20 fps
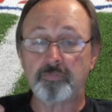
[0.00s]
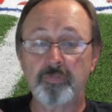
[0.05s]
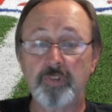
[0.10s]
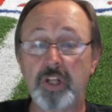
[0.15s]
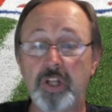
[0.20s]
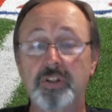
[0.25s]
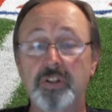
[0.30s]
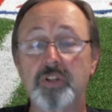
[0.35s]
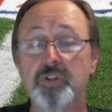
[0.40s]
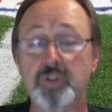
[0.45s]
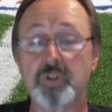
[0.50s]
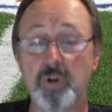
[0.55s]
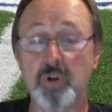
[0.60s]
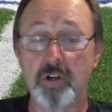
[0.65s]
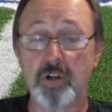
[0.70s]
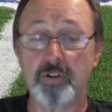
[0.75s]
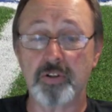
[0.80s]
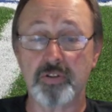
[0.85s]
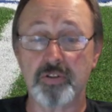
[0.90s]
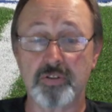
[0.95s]
that the
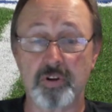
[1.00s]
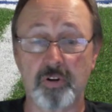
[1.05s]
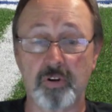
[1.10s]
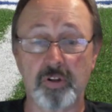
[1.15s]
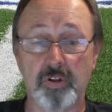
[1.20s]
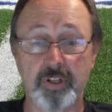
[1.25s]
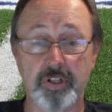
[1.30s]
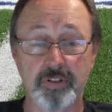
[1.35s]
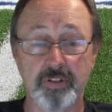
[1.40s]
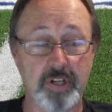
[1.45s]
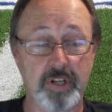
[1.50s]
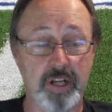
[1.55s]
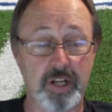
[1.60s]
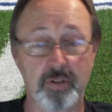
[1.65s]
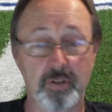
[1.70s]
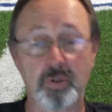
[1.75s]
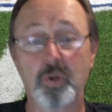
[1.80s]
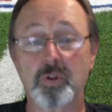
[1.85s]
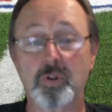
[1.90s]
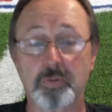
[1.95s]
Chargers earlier
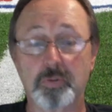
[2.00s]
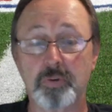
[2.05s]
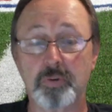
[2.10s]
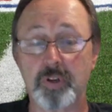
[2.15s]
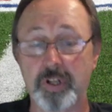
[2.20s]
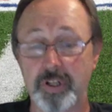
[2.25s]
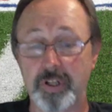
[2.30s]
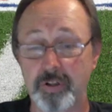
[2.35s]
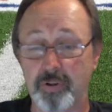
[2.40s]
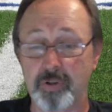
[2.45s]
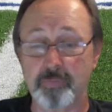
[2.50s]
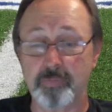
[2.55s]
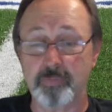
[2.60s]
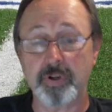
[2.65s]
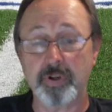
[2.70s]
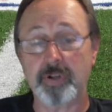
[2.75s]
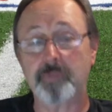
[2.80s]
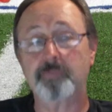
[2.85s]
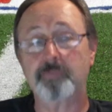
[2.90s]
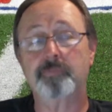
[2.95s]
today looked pretty good,
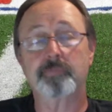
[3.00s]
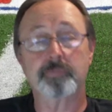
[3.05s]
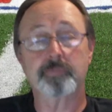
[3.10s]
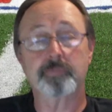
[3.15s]
but